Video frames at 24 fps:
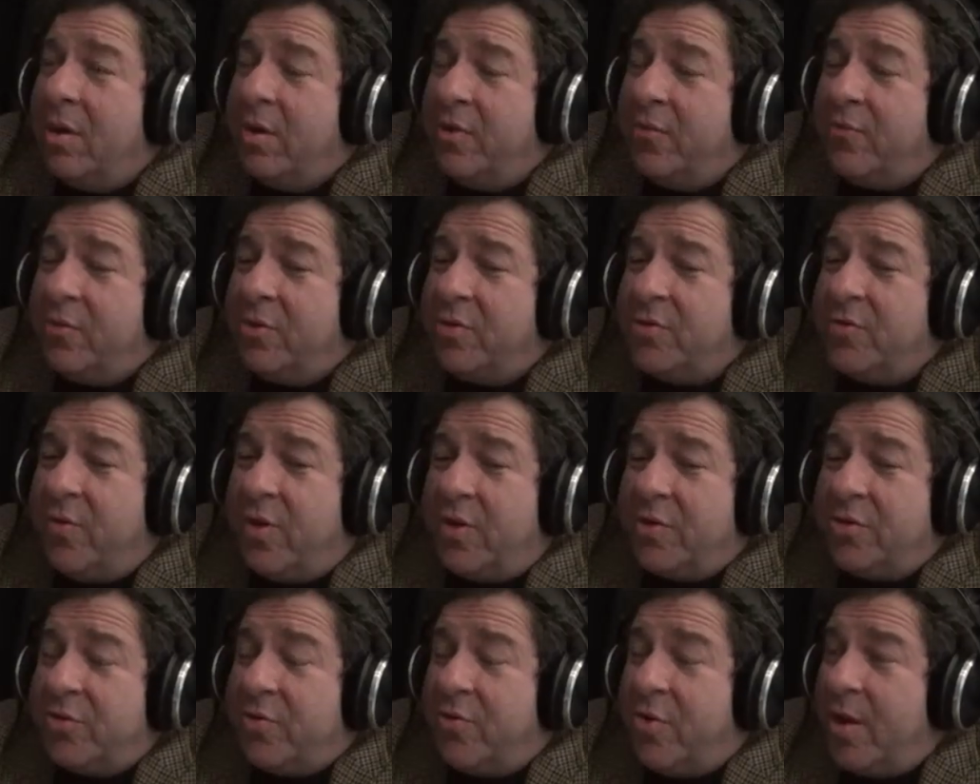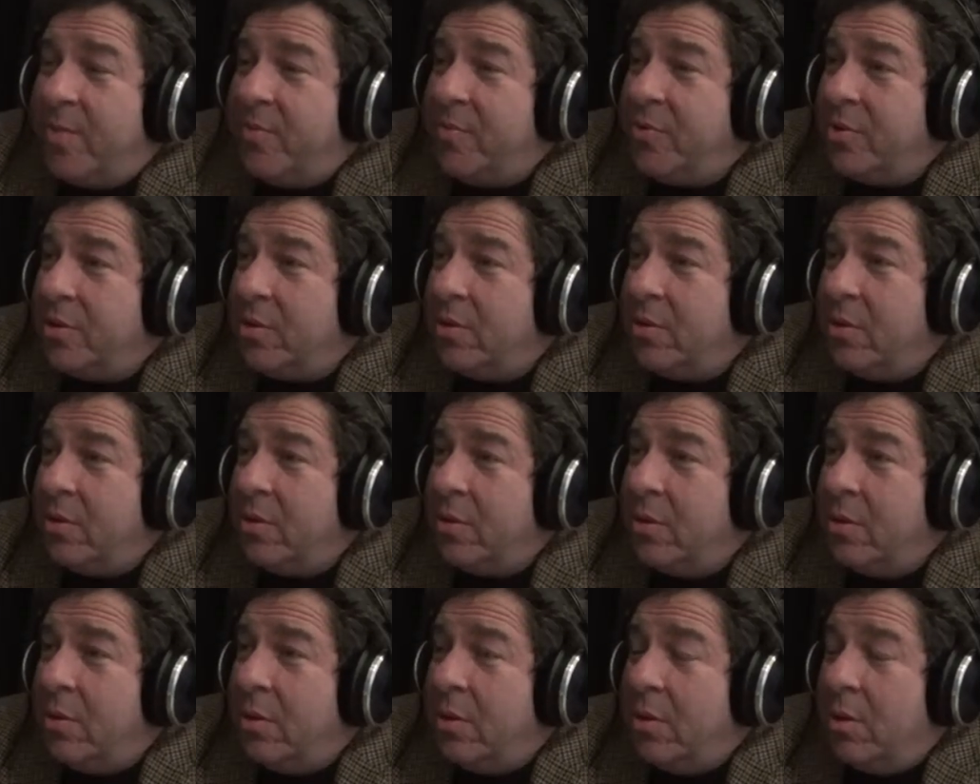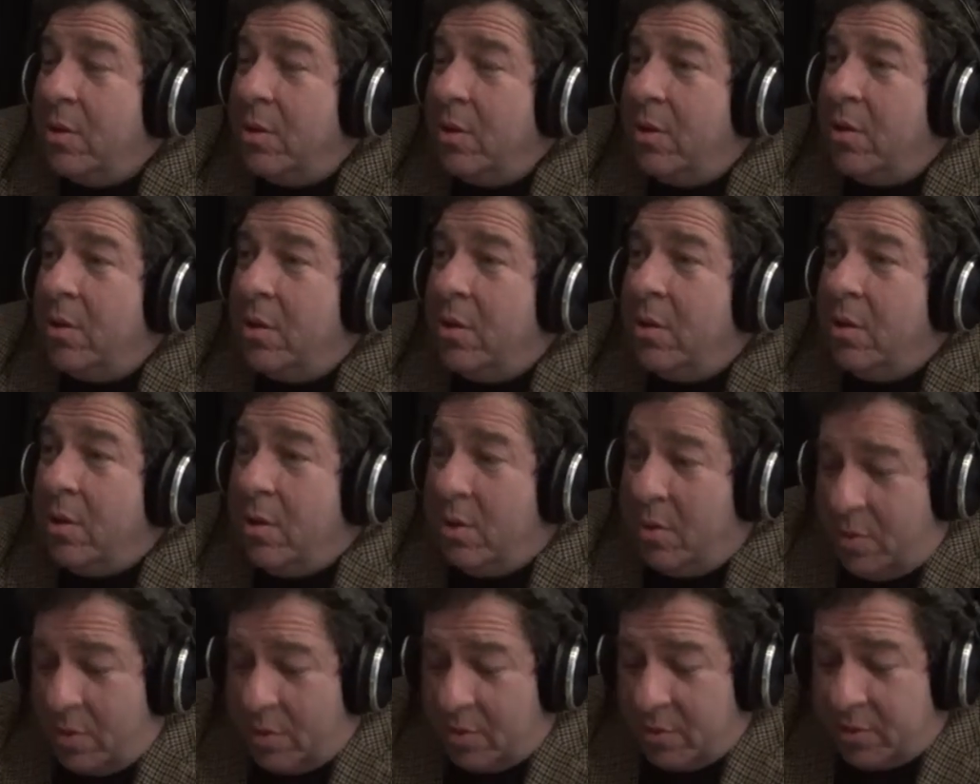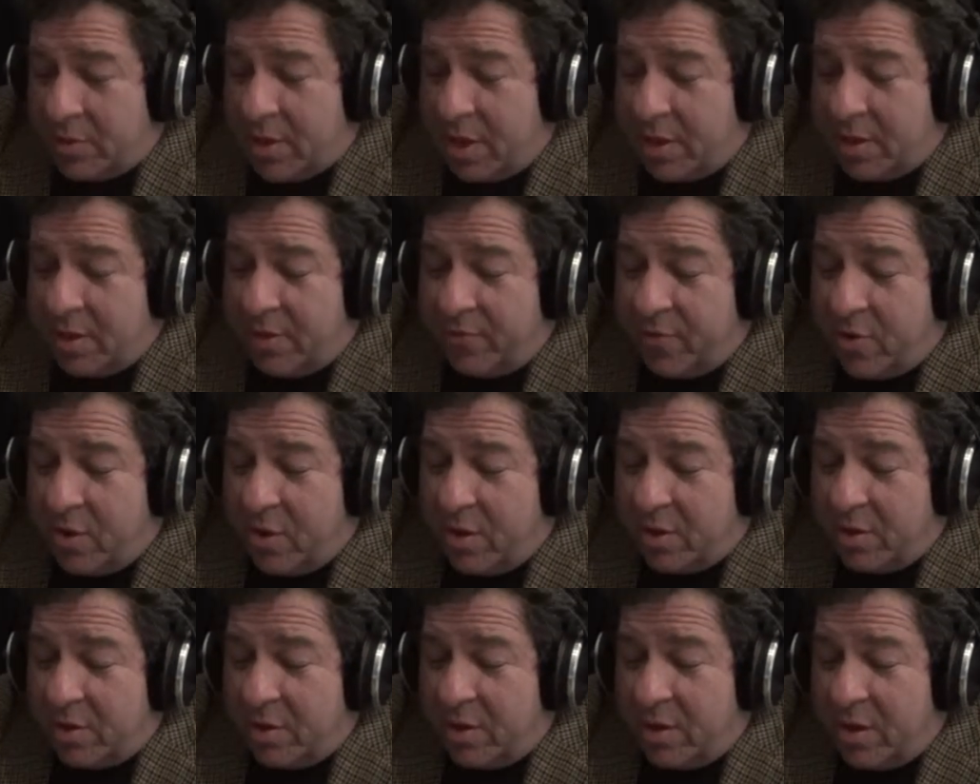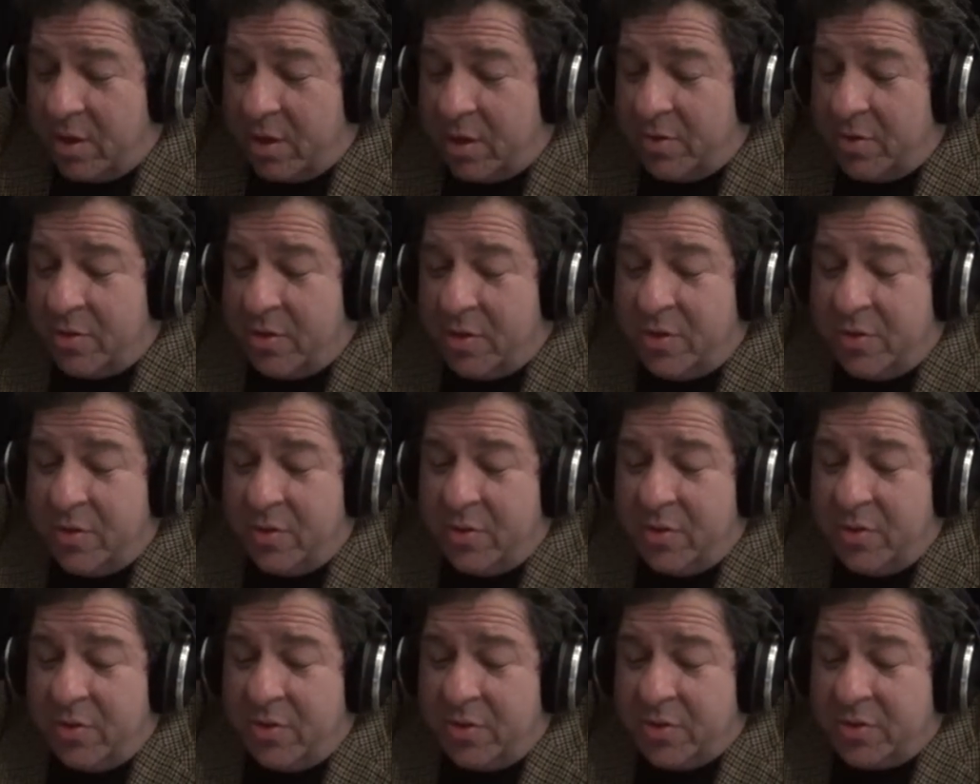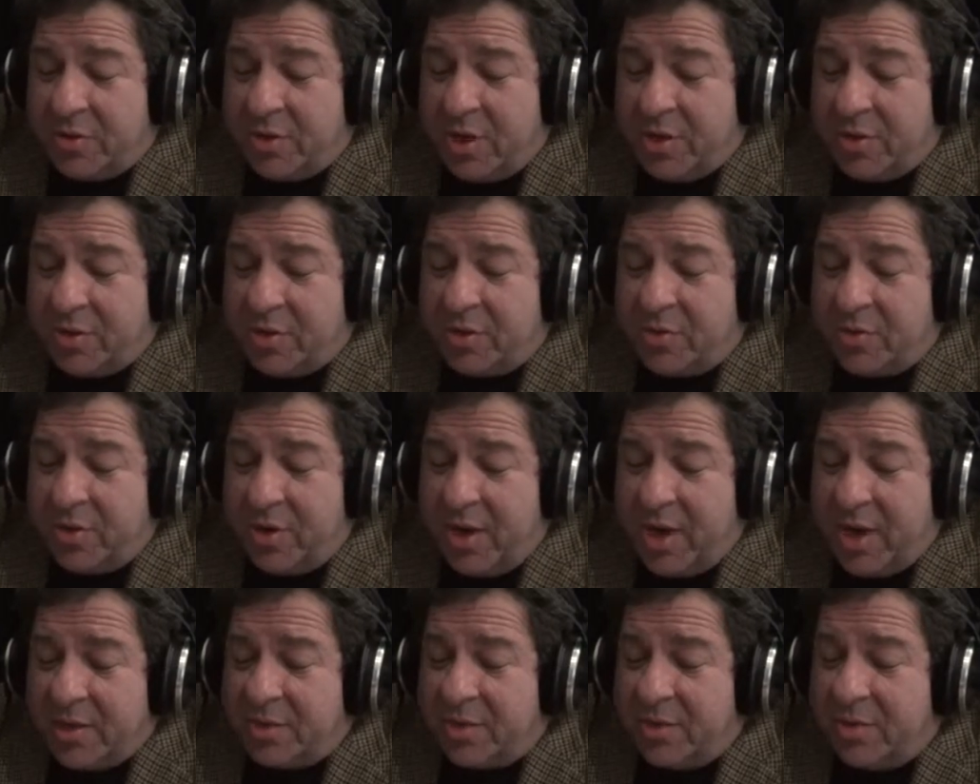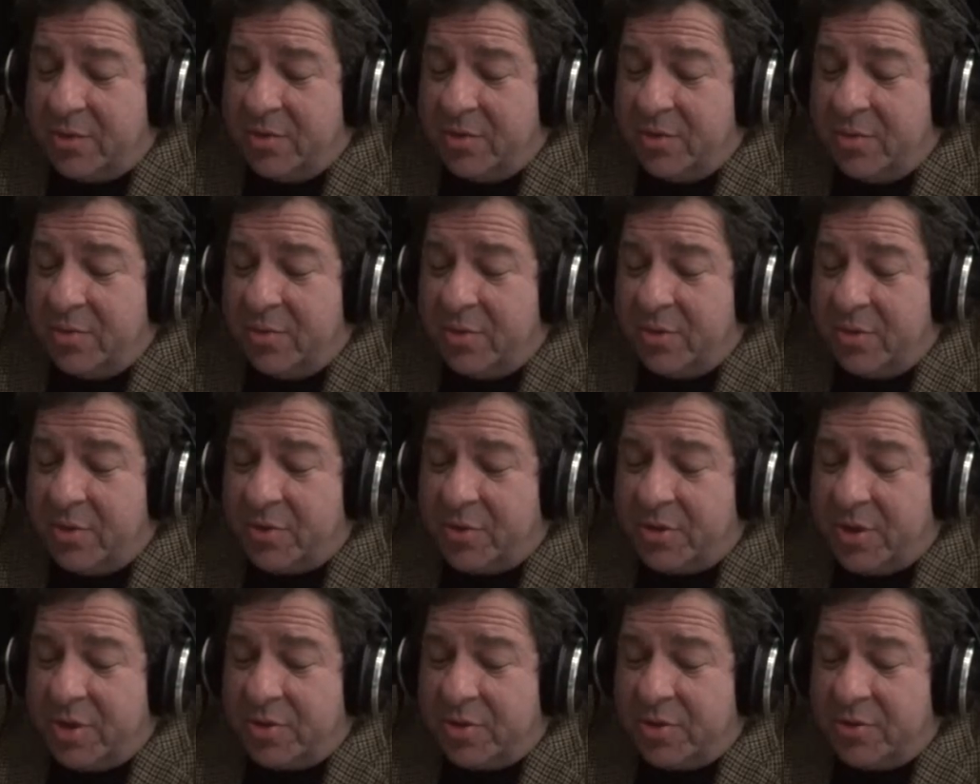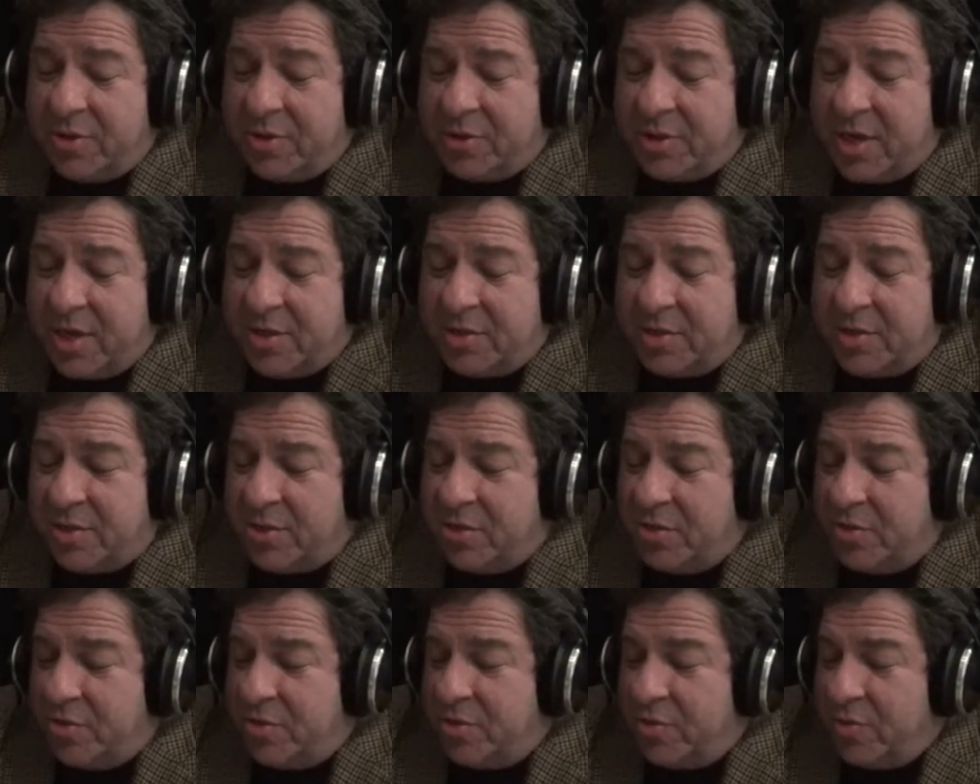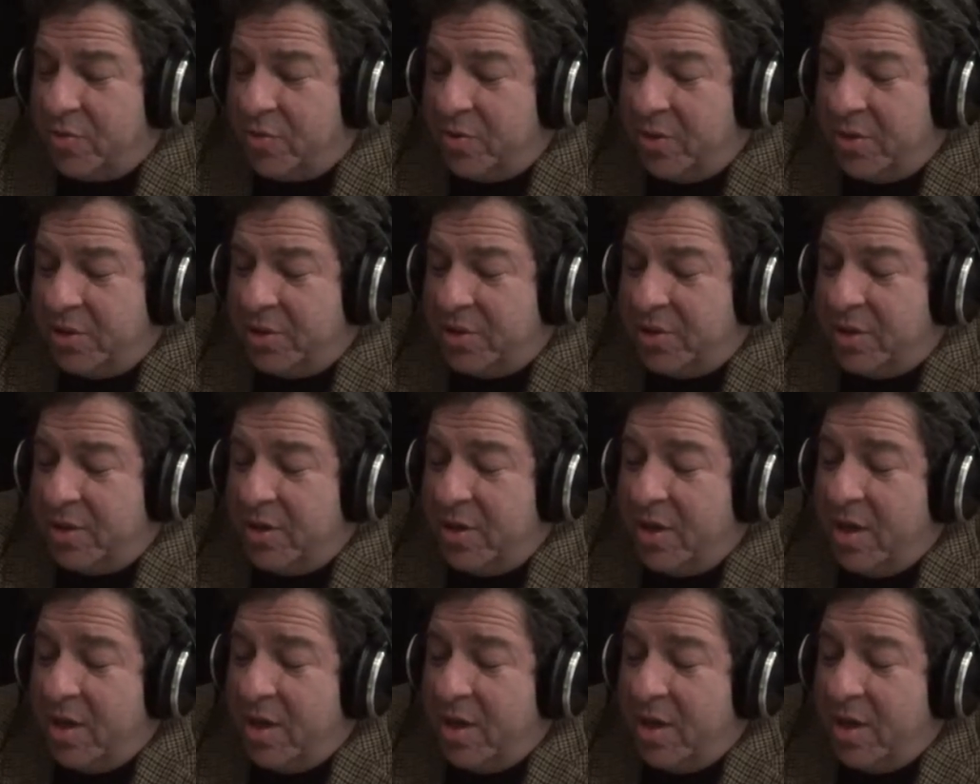First of all, it's a crime scene. Second of all, the state's attorney the state's attorney is hesitant to release